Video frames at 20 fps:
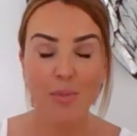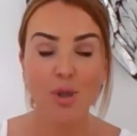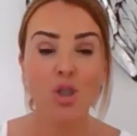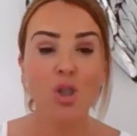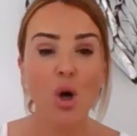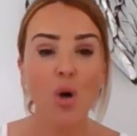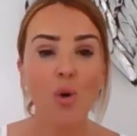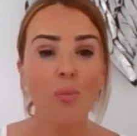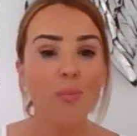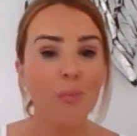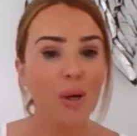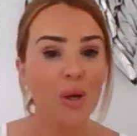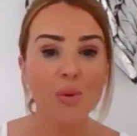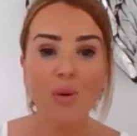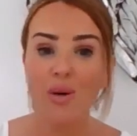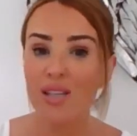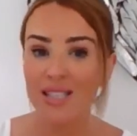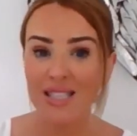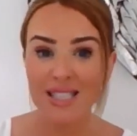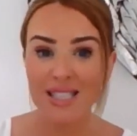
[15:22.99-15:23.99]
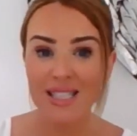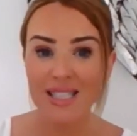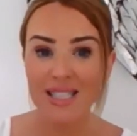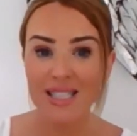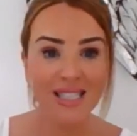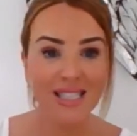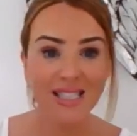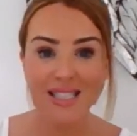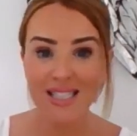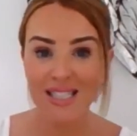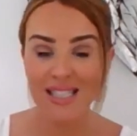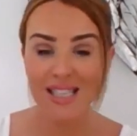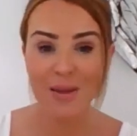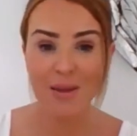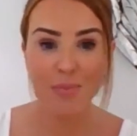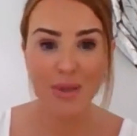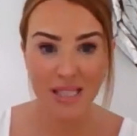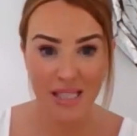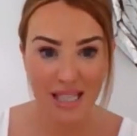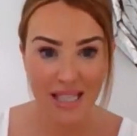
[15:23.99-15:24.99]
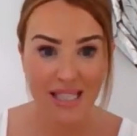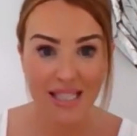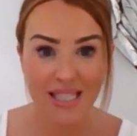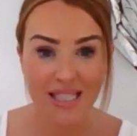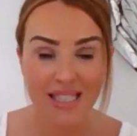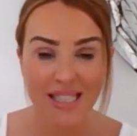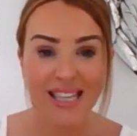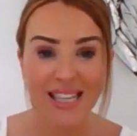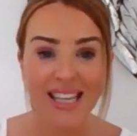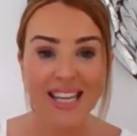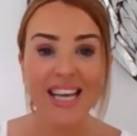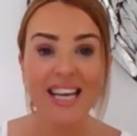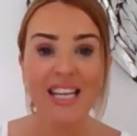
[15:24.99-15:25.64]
but don't build consistency and persistency